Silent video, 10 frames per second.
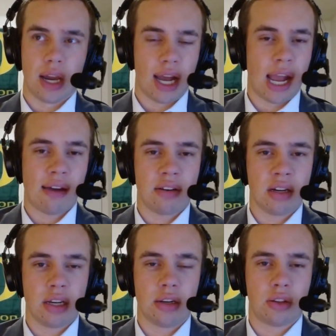And I have it
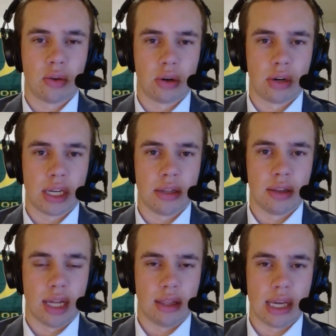on good authority
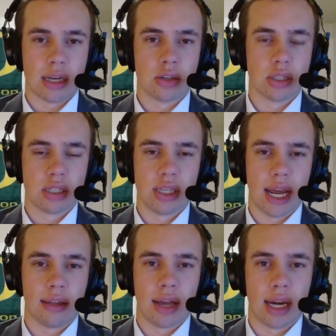that the interest in
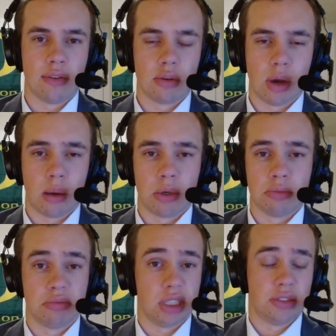Dan Lanning from
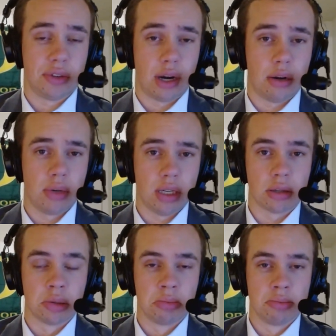Auburn is very
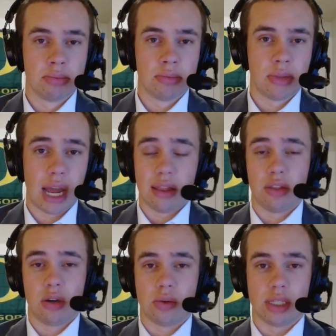real, and
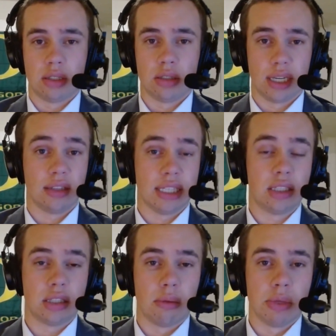that there was at
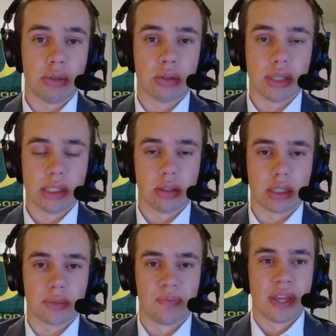least some mutual interest.